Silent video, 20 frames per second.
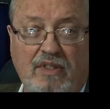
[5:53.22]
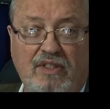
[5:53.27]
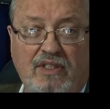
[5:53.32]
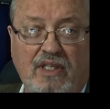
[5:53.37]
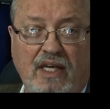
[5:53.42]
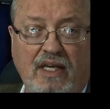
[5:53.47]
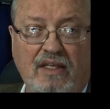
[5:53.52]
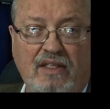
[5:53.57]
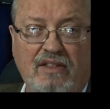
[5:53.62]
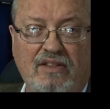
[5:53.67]

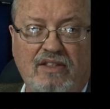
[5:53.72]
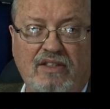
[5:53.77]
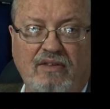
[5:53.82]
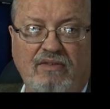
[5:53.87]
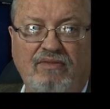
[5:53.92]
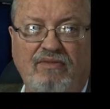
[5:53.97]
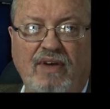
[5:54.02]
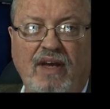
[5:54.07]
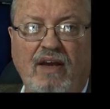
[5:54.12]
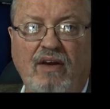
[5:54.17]
scientists
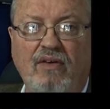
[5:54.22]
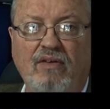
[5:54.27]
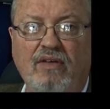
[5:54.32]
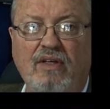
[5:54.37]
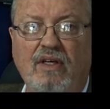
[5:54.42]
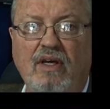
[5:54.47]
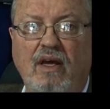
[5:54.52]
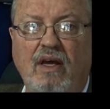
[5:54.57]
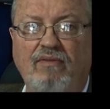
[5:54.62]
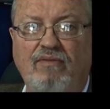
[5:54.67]
have
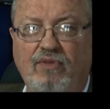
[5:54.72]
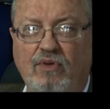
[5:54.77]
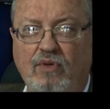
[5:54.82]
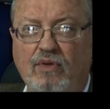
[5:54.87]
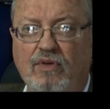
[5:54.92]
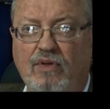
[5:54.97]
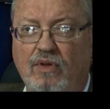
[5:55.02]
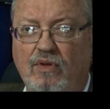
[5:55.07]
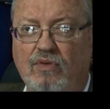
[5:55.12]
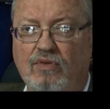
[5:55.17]
found a
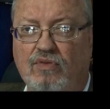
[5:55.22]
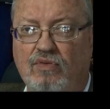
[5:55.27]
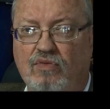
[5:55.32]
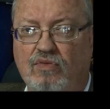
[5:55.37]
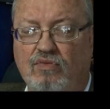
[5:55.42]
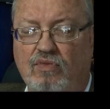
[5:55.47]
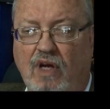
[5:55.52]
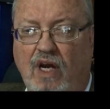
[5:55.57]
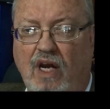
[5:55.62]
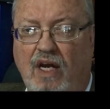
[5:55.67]
few of those
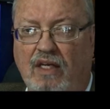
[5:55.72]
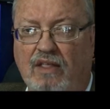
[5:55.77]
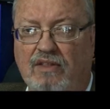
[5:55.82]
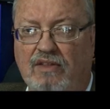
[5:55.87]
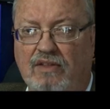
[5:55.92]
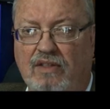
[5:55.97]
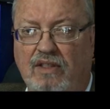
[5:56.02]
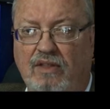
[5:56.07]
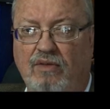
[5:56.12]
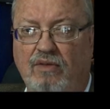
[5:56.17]

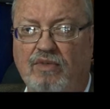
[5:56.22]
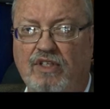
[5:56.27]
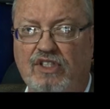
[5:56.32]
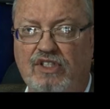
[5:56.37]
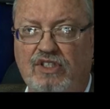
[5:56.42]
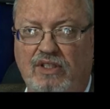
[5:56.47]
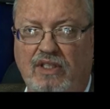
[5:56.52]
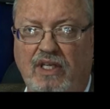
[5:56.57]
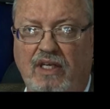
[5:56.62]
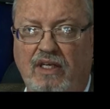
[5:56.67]
rocks that
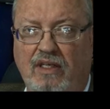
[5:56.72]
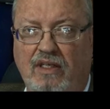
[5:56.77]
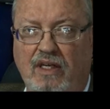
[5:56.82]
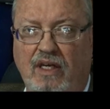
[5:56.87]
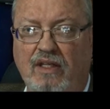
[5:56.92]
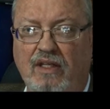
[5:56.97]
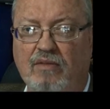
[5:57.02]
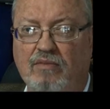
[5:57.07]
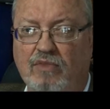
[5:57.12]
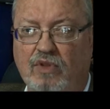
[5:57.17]
originated
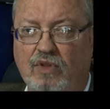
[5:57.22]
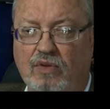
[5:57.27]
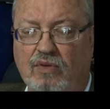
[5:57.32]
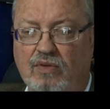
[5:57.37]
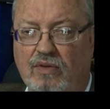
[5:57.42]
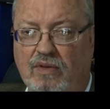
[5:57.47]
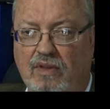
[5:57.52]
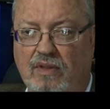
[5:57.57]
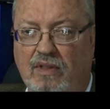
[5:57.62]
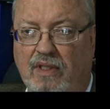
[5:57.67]
on the
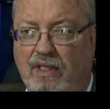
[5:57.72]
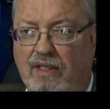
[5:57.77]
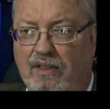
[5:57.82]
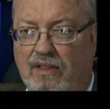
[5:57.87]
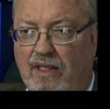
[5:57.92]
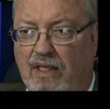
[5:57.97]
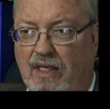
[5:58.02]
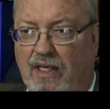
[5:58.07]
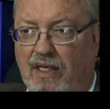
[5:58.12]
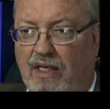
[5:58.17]
moon
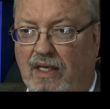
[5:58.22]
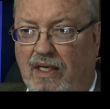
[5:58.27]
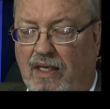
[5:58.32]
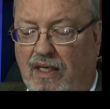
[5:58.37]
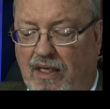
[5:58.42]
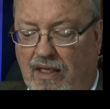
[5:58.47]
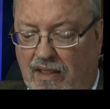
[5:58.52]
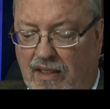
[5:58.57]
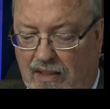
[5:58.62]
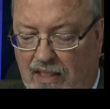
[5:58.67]
that
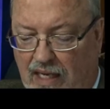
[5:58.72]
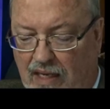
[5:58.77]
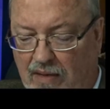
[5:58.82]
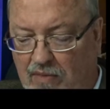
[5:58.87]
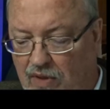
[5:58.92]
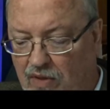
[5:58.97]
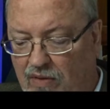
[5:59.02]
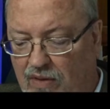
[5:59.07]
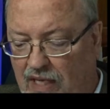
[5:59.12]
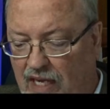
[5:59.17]

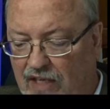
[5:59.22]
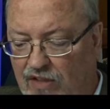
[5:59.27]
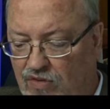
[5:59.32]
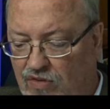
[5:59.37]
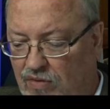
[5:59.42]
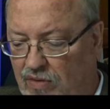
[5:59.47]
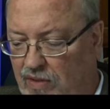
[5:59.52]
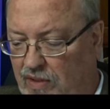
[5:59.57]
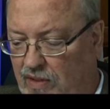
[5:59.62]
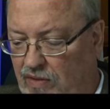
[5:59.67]
came here
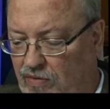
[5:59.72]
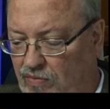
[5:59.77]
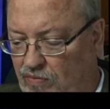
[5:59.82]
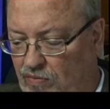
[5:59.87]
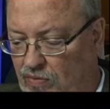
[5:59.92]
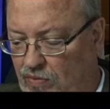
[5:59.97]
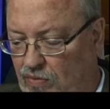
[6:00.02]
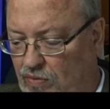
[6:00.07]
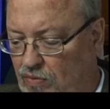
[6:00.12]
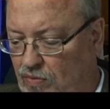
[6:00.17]
naturally
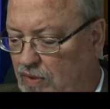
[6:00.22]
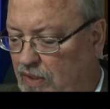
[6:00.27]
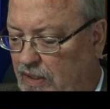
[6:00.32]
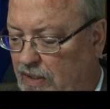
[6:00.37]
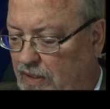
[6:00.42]
through